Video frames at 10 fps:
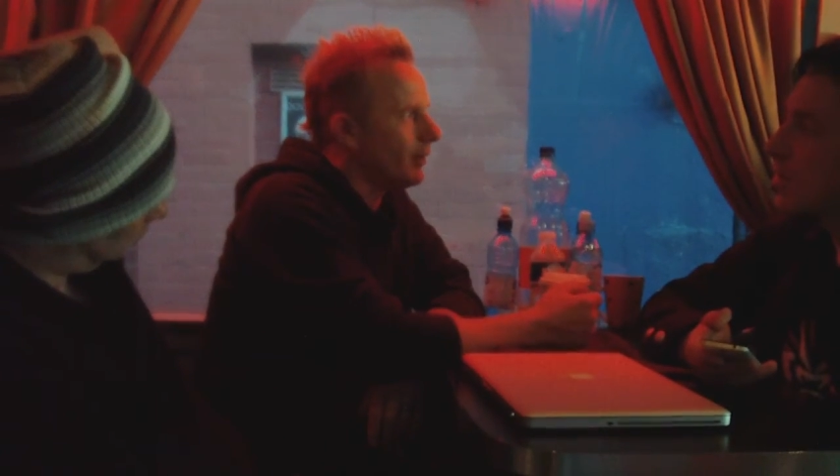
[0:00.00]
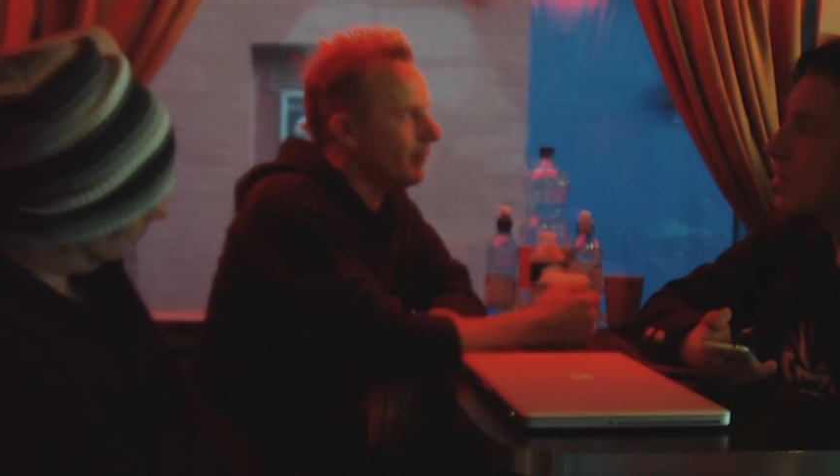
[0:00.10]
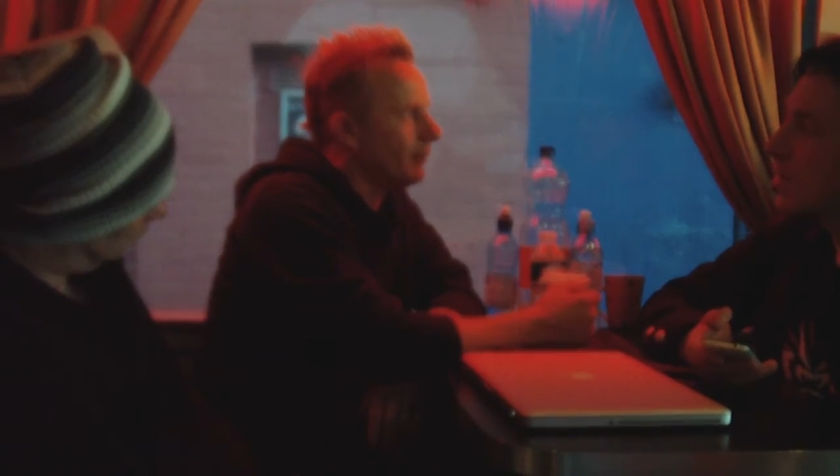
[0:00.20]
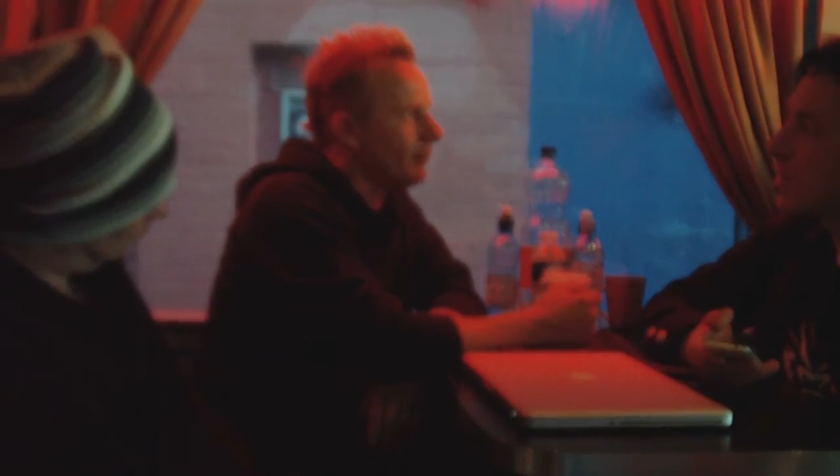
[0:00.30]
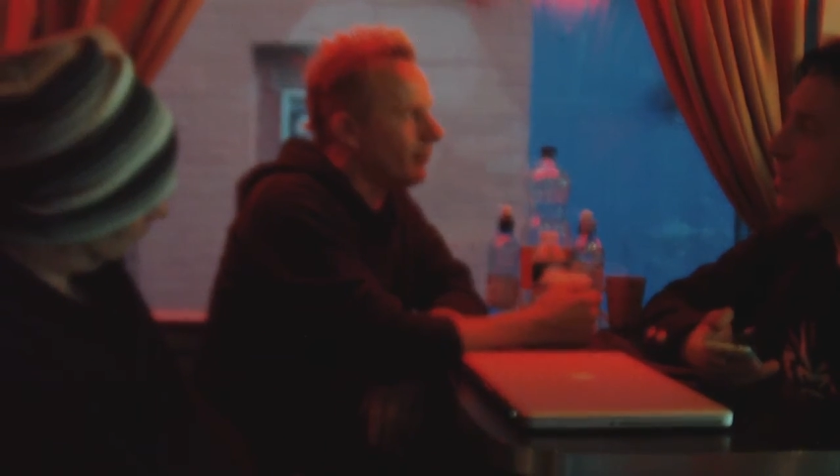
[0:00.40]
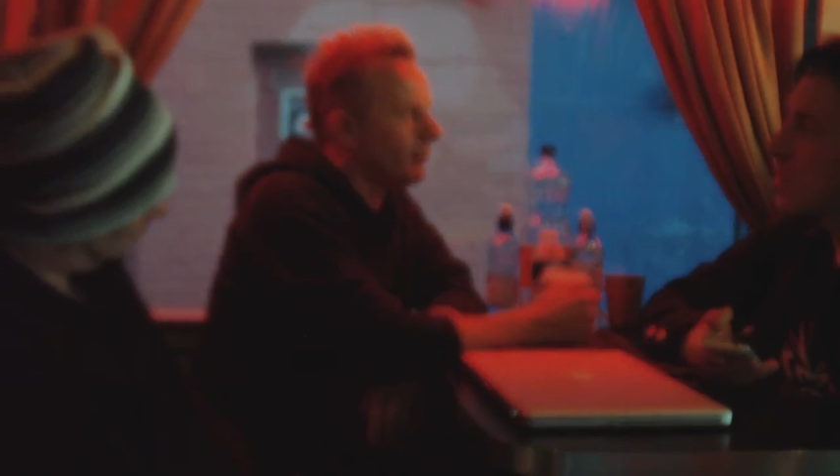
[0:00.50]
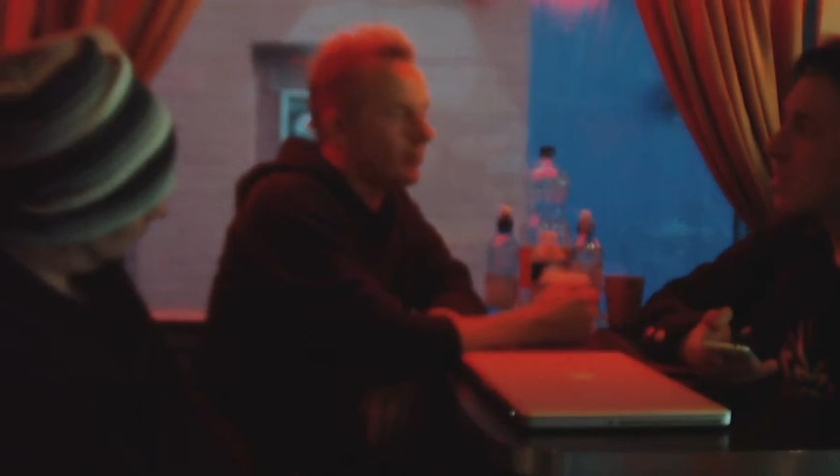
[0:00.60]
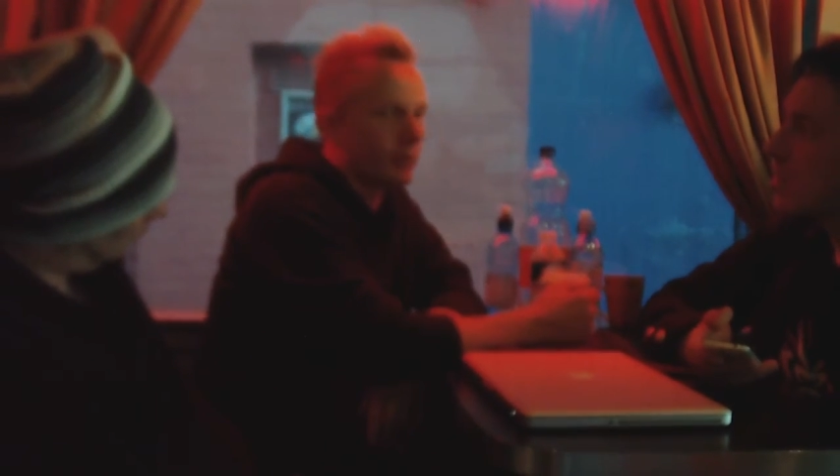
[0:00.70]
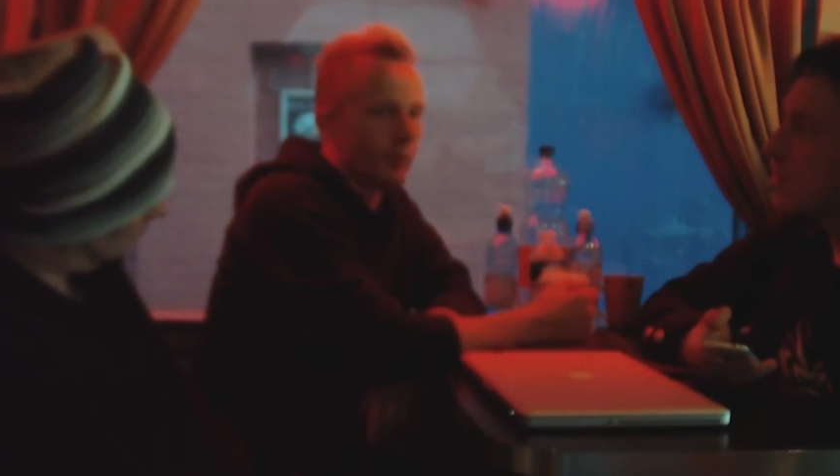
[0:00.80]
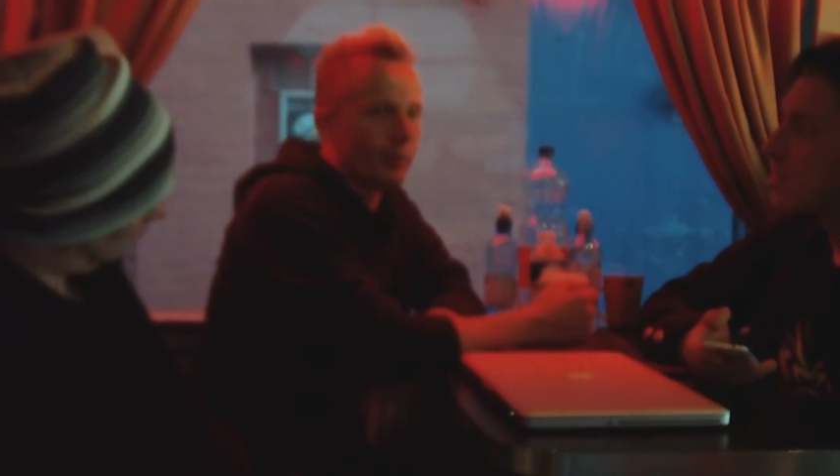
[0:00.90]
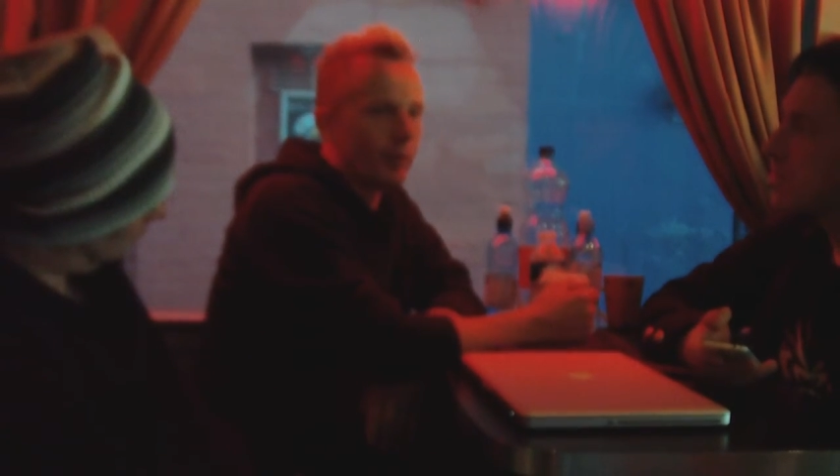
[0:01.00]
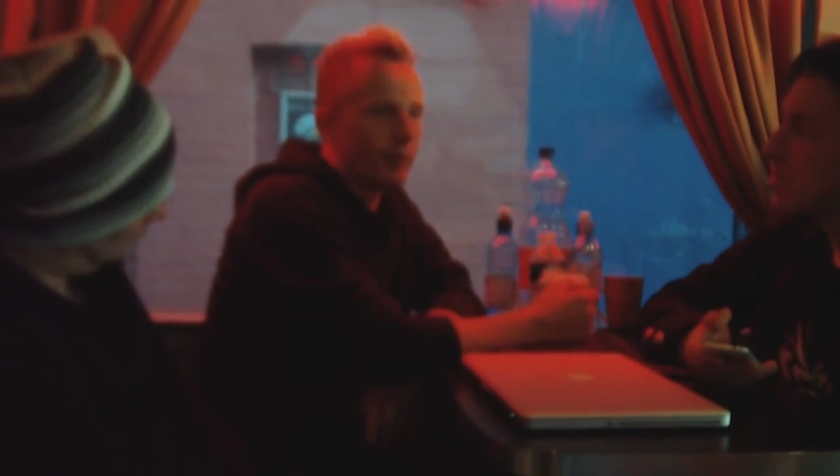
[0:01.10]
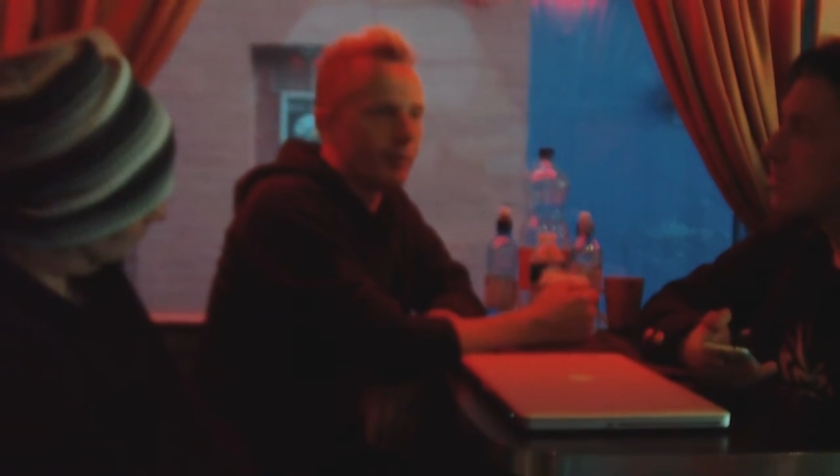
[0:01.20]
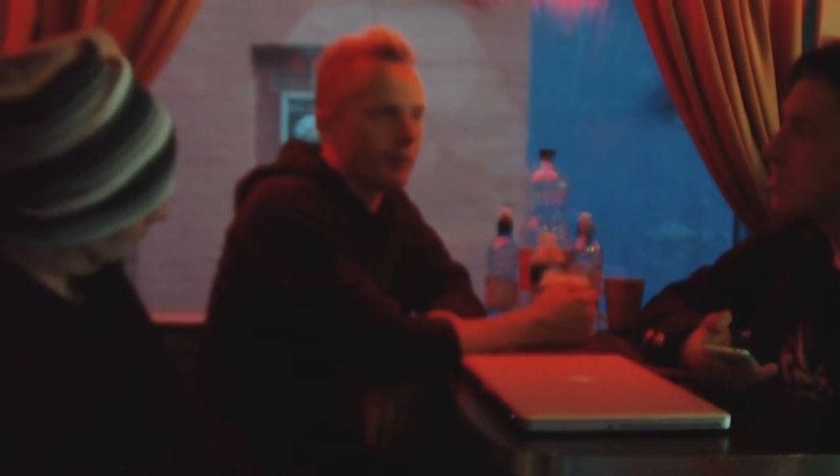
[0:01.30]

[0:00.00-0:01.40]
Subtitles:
and you just couldn't believe it.